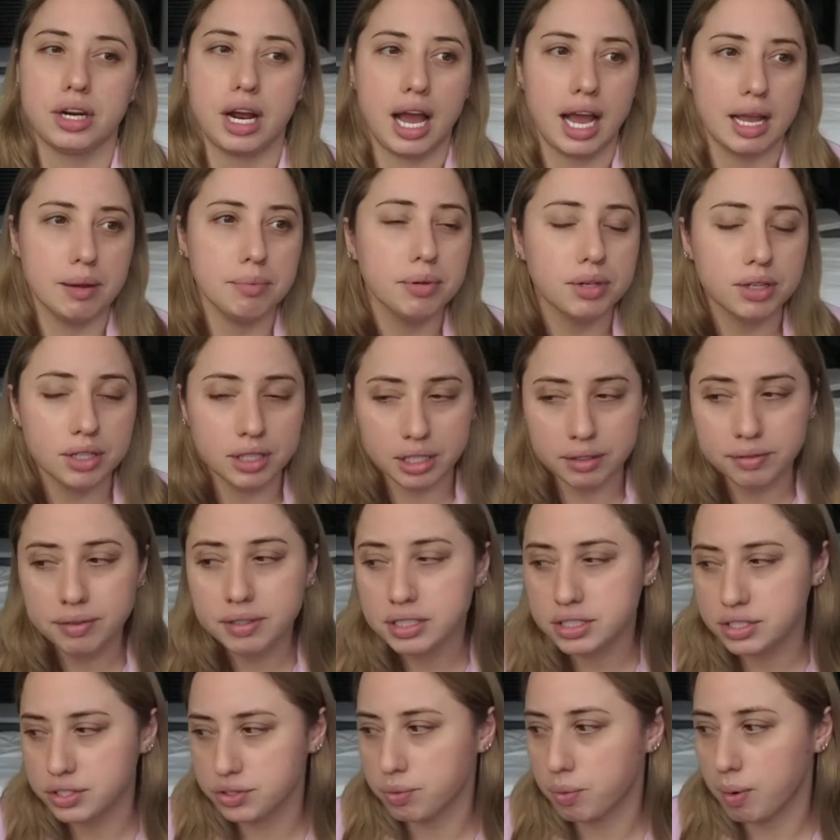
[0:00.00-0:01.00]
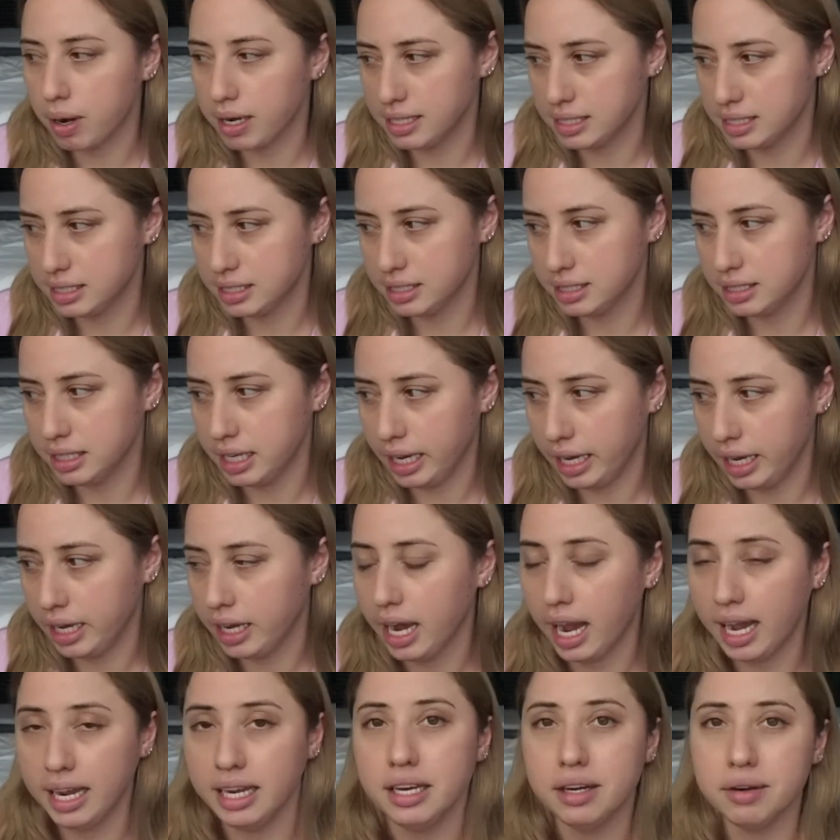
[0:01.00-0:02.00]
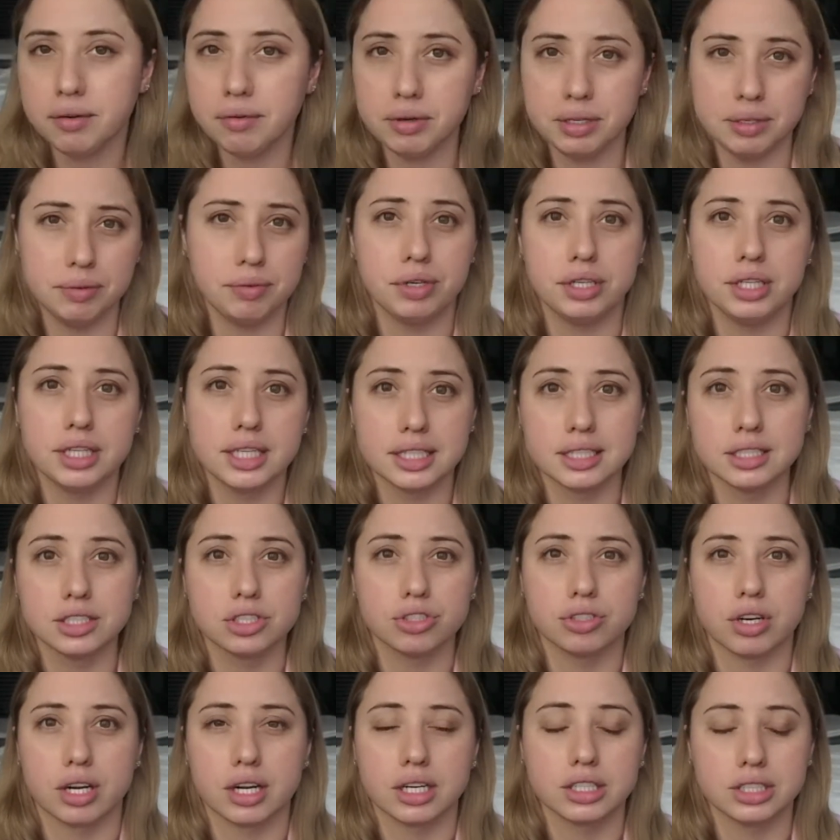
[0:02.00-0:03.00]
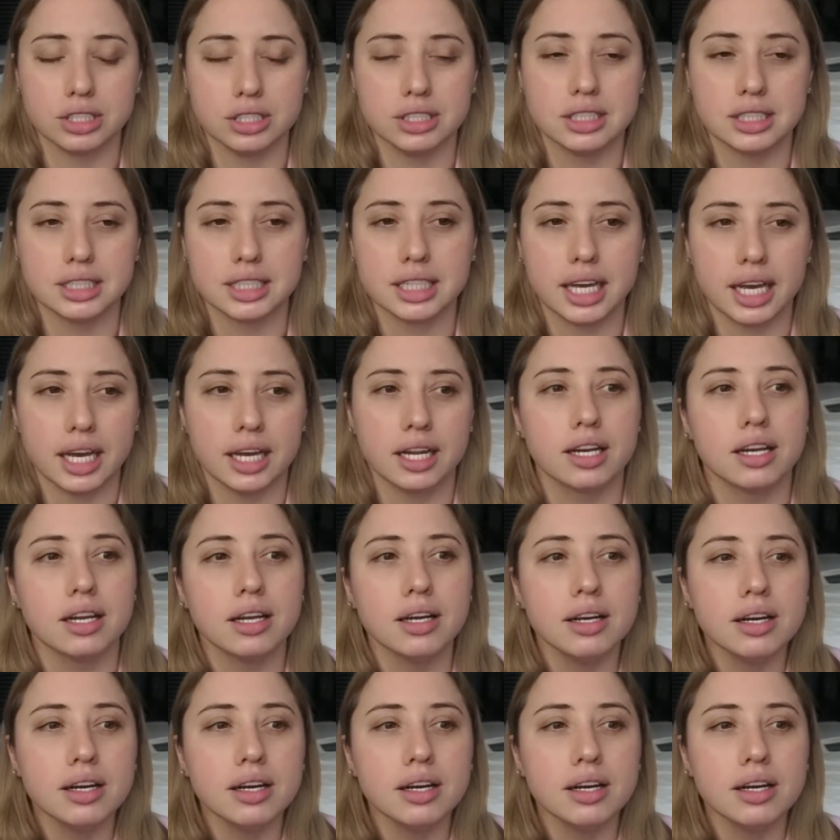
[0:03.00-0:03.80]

I believe it's twice a day. I need to reread the instructions again